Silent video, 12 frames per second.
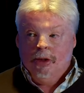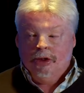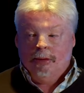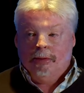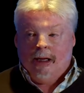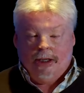the
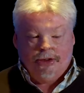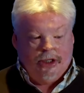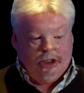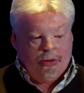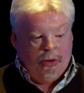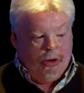burns and
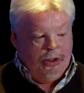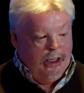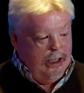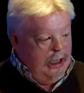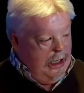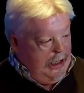plastics
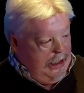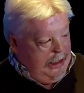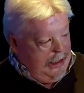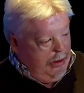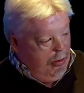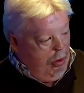ward. And
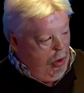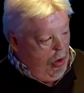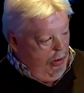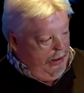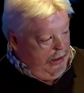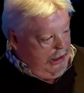it had a
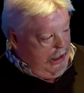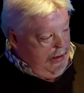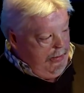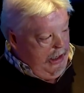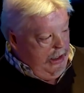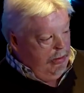wall that
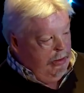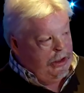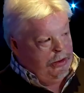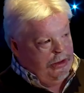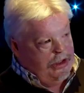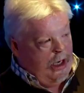came in,
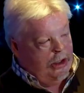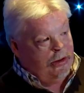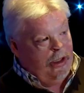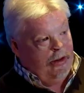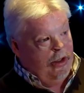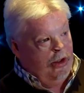which was
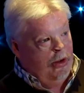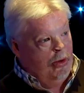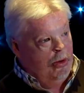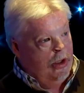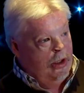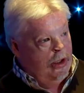actually the
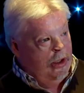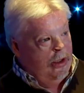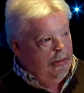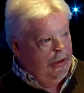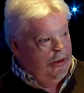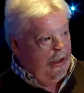loo,
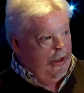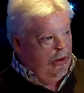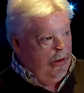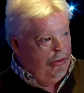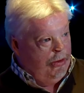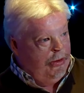but you had
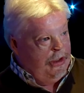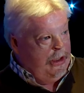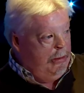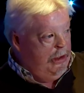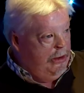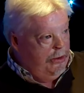to go out through the
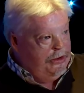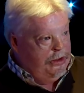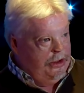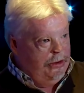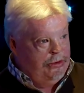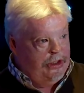double
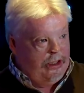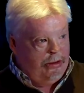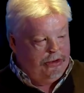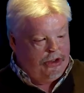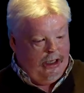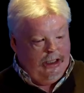doors and use it
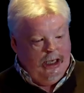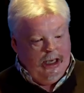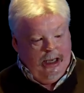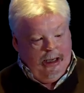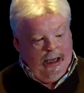outside.